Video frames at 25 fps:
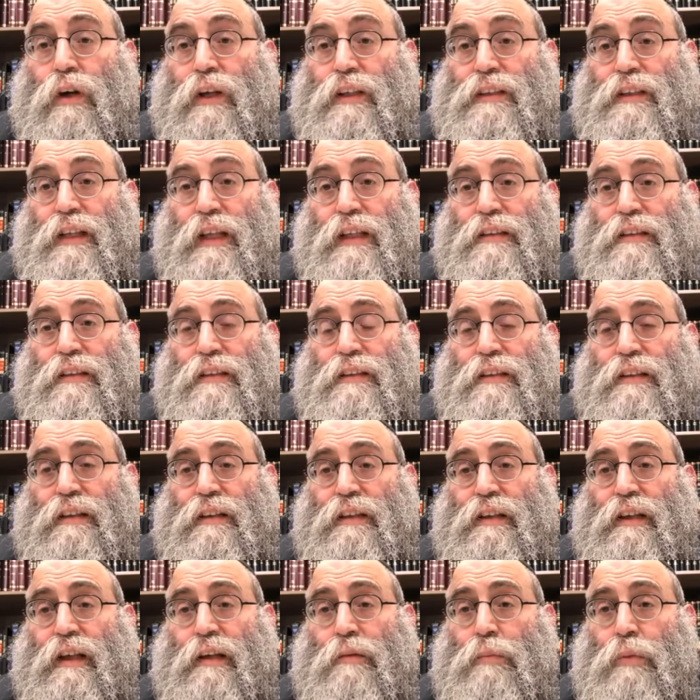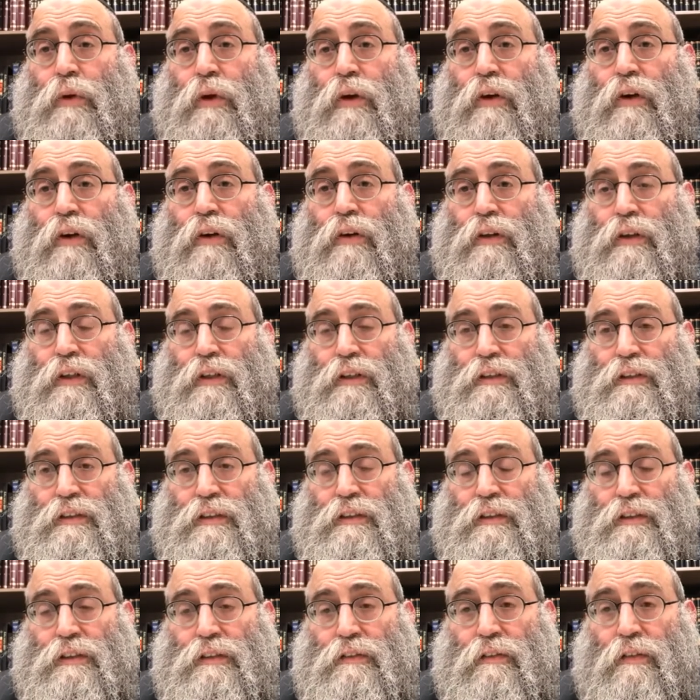identity and
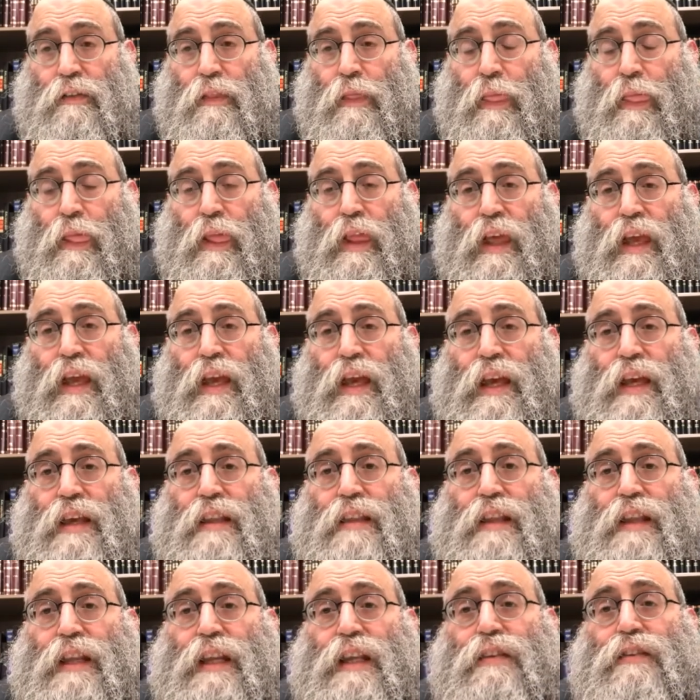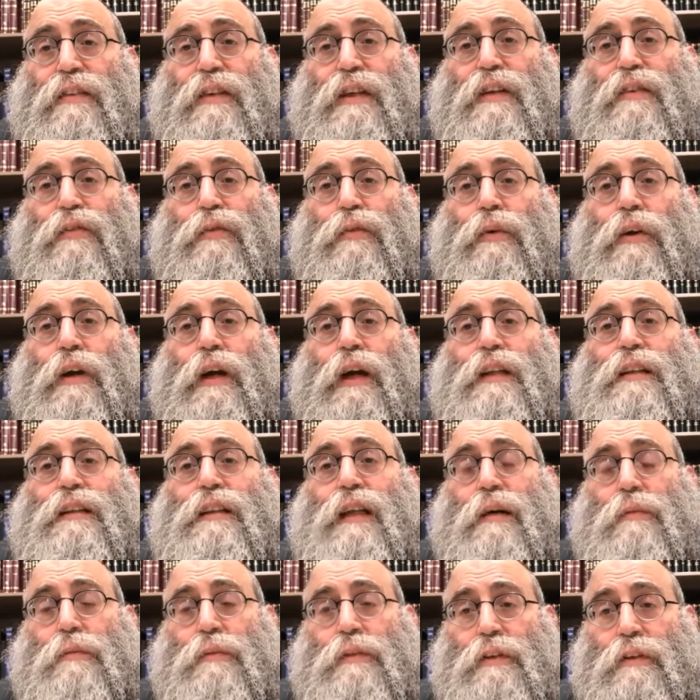priorities, then even if we are
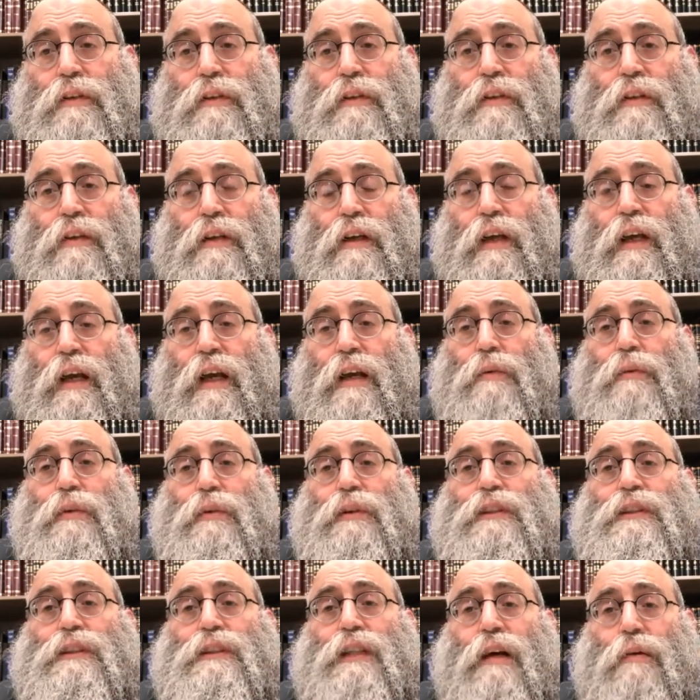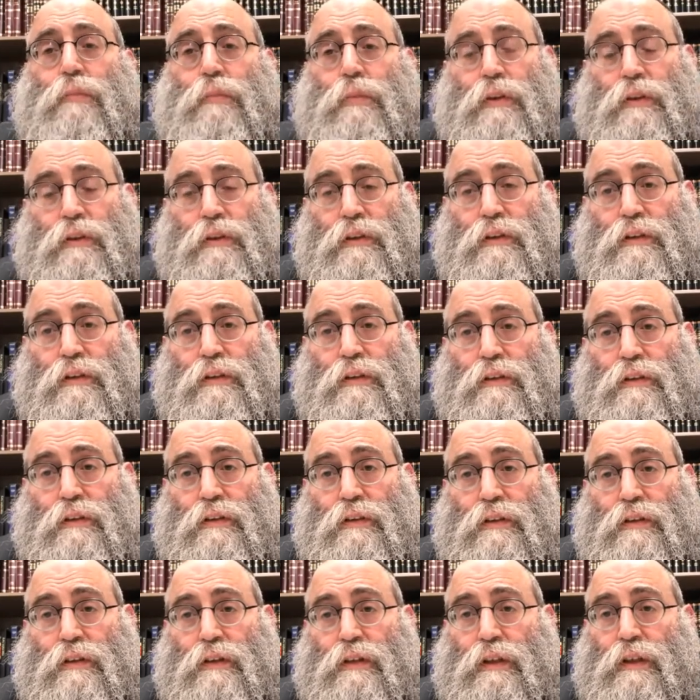tempted and we stumble,
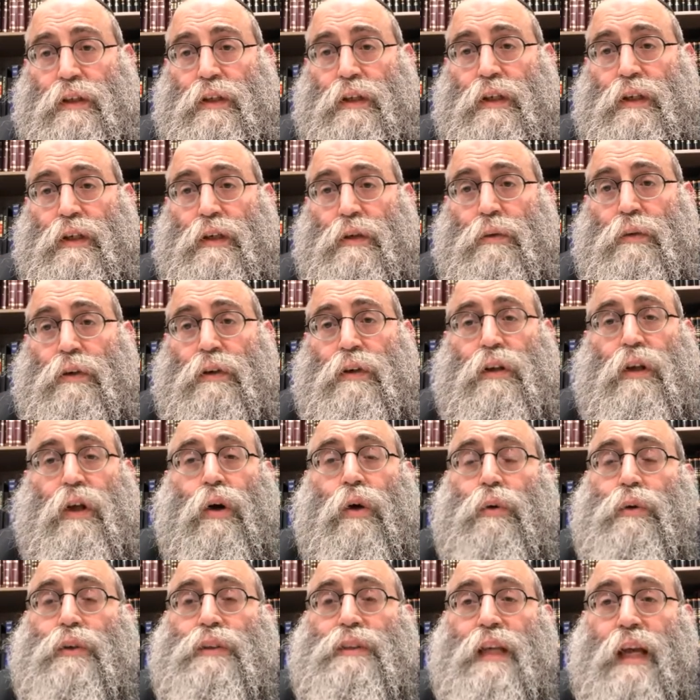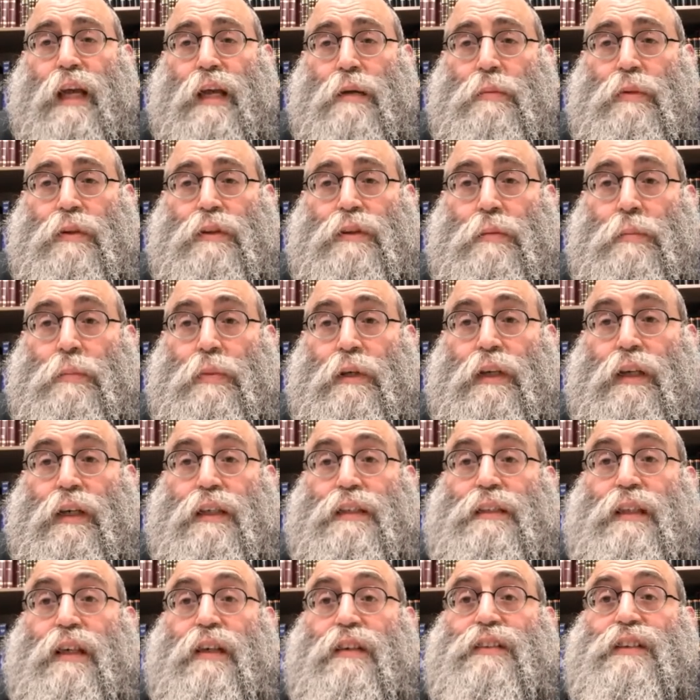we're always able to pick
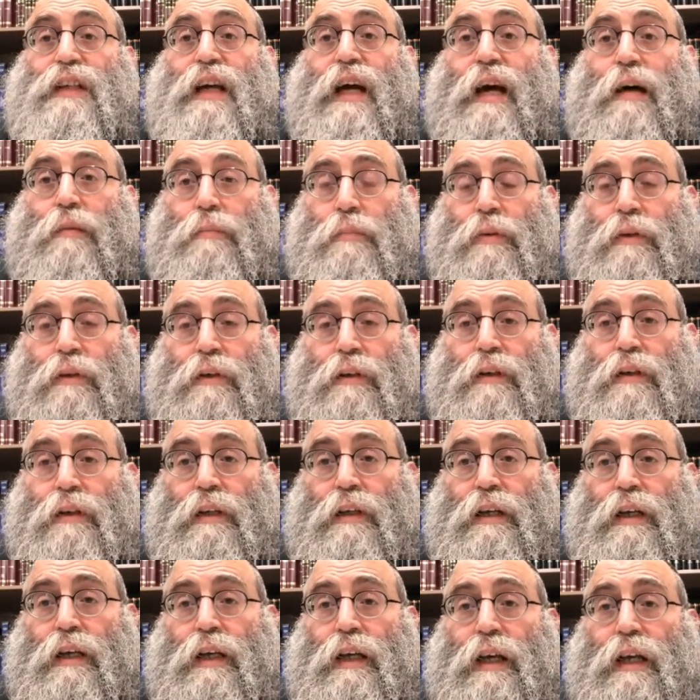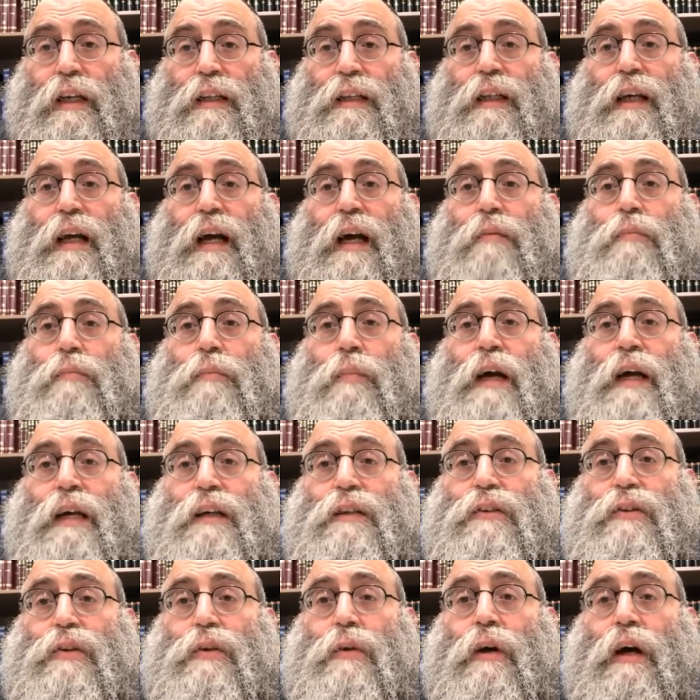ourselves up and to come back
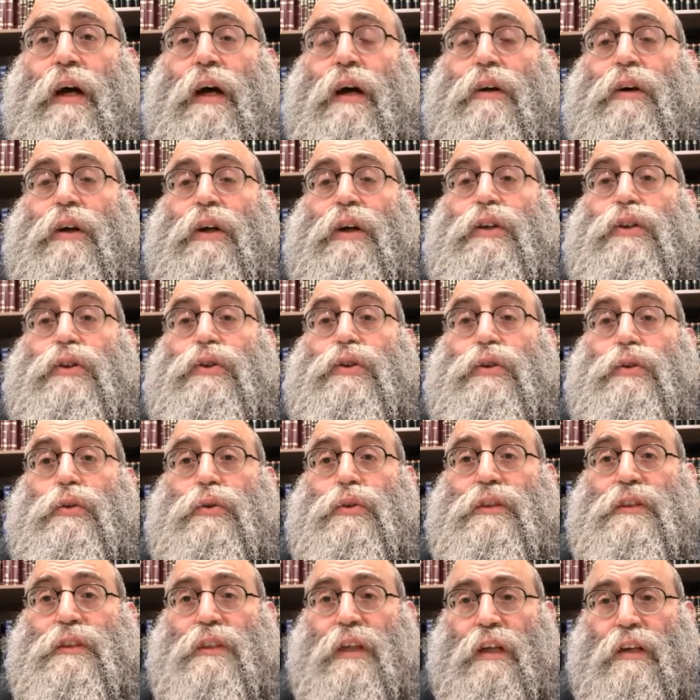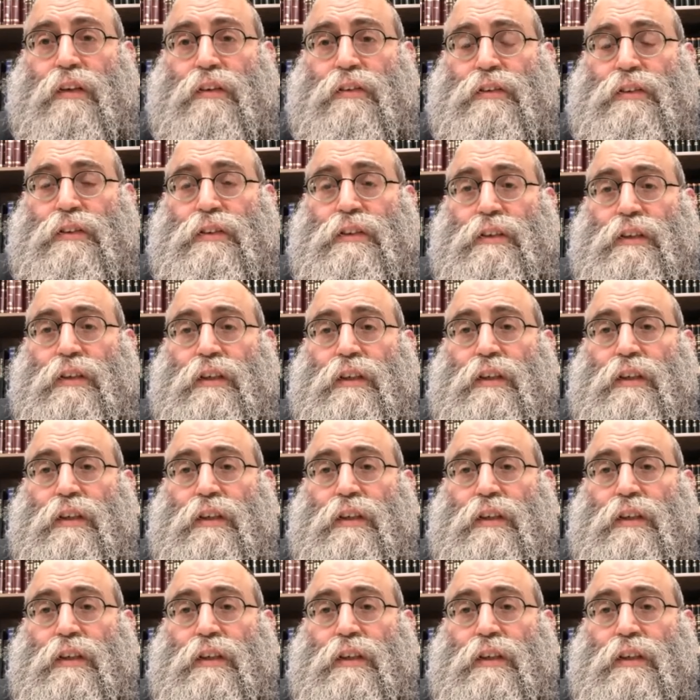to our true selves